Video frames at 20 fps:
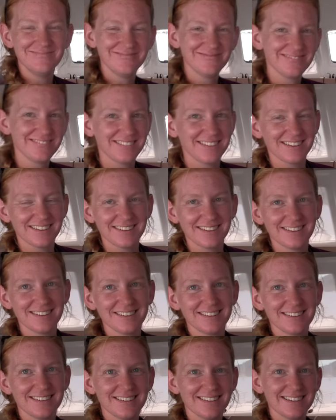How was the
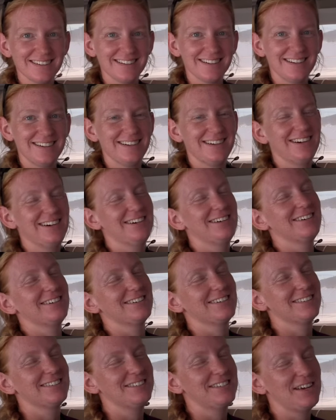dive? Ah,
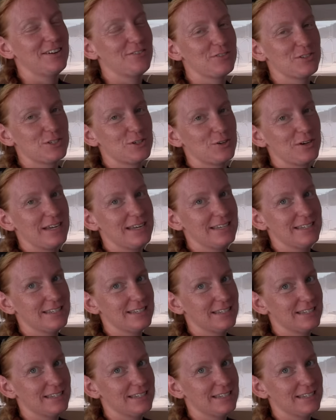uh, dive was great.